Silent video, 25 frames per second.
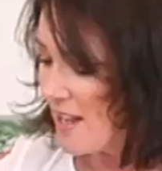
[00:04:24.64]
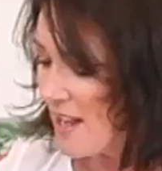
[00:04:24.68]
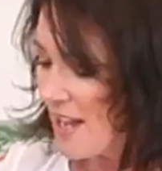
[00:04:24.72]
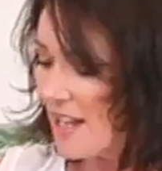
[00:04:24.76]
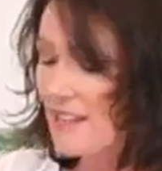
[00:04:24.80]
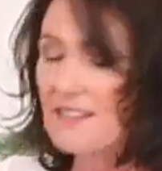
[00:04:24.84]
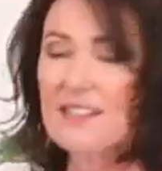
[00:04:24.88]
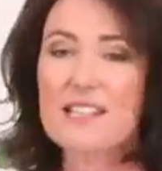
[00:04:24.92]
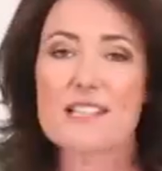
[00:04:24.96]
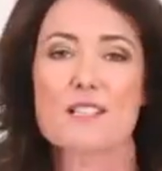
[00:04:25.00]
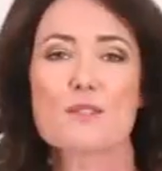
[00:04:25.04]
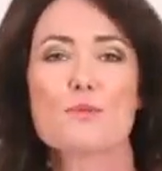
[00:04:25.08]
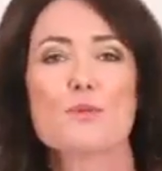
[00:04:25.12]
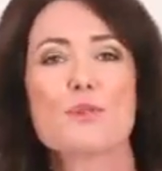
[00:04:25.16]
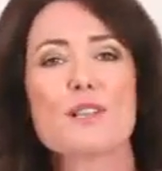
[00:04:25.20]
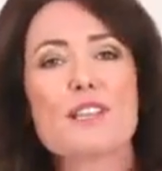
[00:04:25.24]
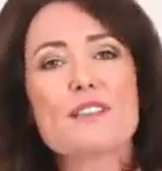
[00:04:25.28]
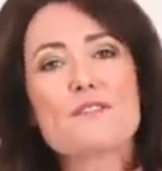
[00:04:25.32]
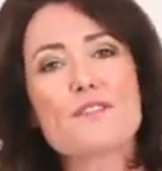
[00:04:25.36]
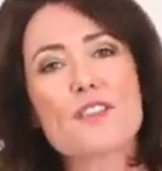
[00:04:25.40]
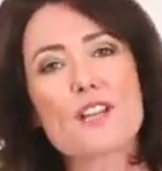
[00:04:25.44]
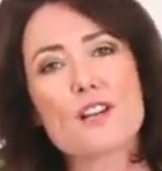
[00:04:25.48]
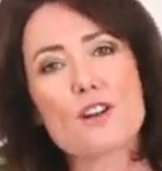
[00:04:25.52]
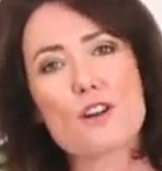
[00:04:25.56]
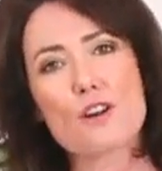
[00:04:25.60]
And this will
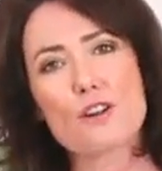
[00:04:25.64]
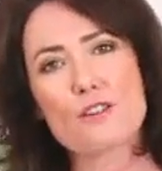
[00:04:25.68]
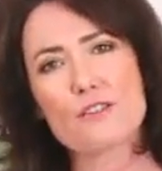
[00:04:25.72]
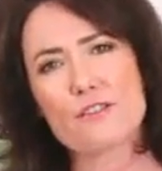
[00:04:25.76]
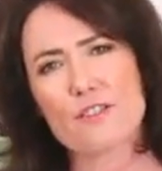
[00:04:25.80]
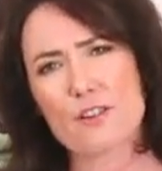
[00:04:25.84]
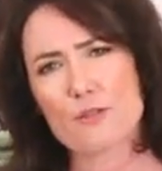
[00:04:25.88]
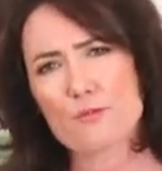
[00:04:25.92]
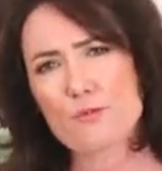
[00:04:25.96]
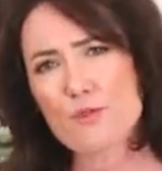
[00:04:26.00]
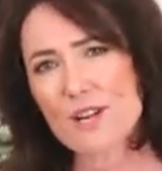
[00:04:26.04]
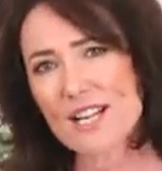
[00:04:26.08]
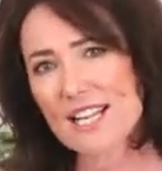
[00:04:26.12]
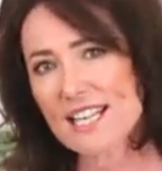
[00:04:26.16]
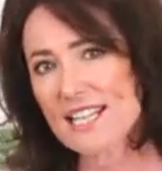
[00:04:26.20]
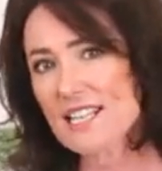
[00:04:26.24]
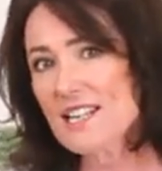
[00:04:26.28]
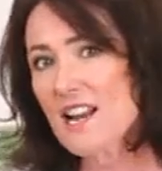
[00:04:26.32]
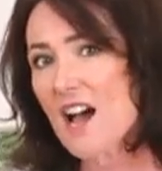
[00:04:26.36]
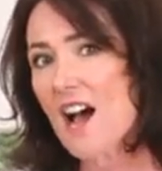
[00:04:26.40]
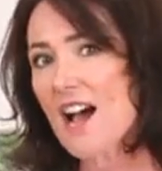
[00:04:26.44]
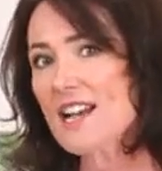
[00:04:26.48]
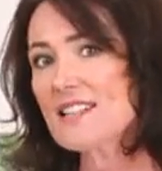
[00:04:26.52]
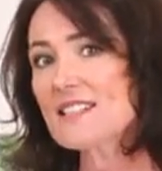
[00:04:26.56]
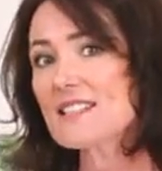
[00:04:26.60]
give the loaf a really
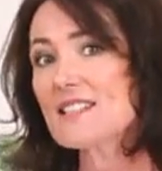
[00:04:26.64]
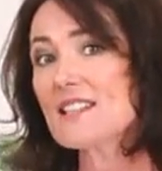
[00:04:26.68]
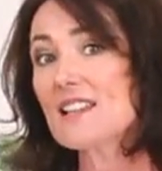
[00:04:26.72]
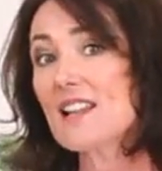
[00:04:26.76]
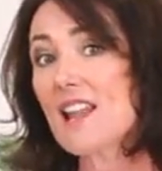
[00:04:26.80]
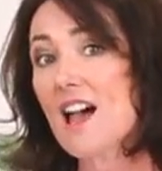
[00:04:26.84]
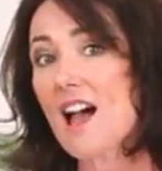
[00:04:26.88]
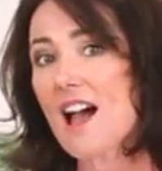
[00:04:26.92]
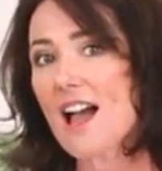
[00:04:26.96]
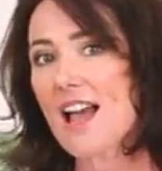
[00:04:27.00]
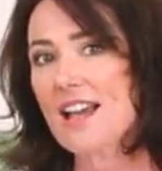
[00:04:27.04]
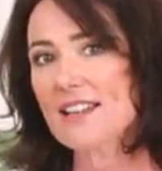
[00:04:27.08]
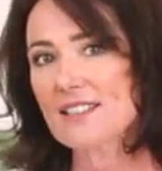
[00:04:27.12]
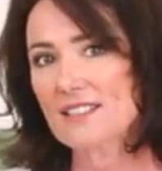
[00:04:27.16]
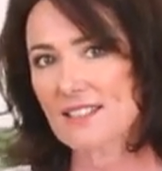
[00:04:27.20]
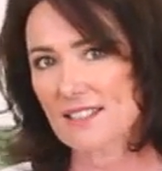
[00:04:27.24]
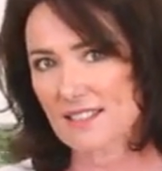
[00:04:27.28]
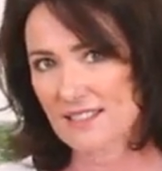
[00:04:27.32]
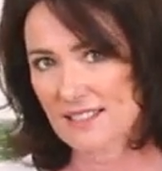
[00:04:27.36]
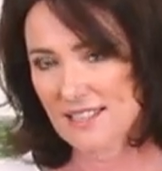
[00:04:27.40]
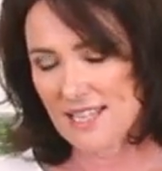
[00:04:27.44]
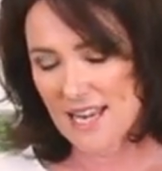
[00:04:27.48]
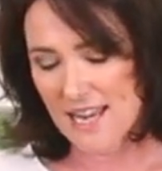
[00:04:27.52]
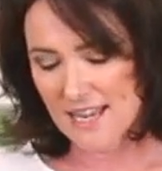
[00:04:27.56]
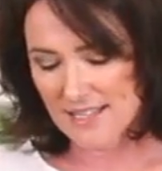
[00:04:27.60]
nice light
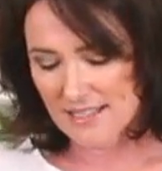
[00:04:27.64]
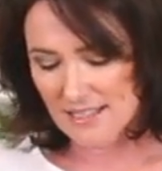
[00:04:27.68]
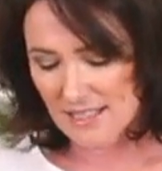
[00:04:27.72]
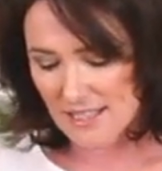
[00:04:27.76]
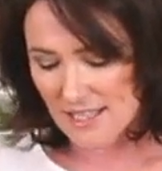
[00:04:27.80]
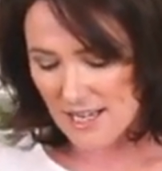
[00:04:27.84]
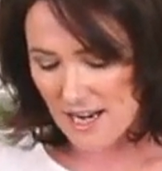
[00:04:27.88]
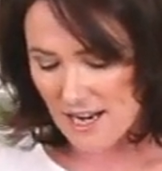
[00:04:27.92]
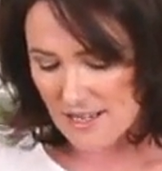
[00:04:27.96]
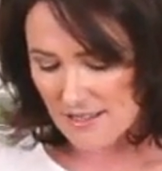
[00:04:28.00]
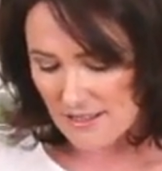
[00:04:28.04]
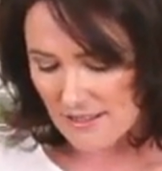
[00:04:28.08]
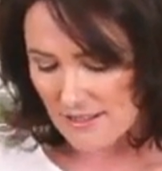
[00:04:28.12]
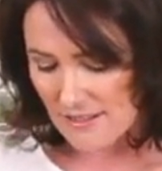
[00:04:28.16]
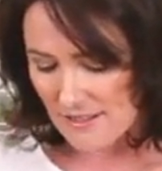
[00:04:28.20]
texture.